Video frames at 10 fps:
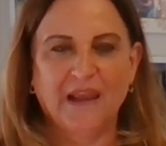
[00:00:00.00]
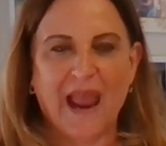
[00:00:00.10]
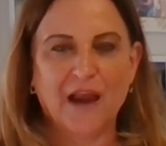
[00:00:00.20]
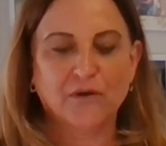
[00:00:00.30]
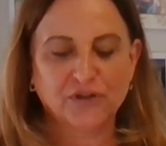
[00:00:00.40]

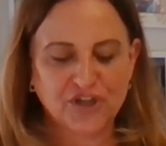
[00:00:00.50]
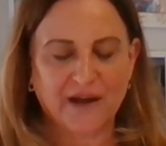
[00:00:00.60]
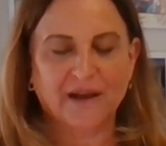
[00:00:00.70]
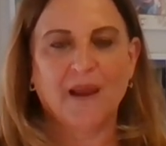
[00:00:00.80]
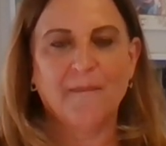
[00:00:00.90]

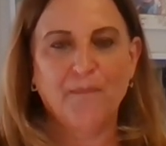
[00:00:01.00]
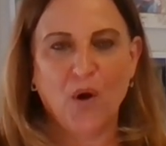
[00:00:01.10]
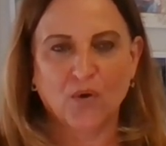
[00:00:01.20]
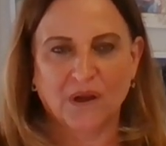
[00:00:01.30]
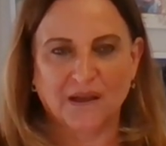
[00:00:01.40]
energetic
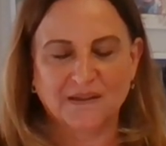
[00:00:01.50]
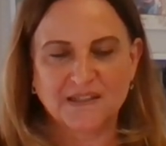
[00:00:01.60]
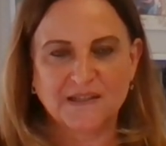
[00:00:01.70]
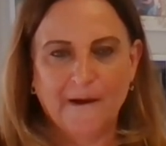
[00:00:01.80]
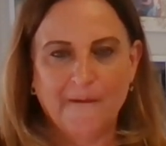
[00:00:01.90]

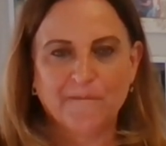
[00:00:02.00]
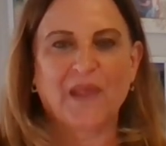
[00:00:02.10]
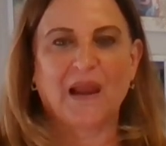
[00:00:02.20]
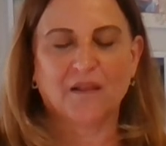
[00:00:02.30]
components that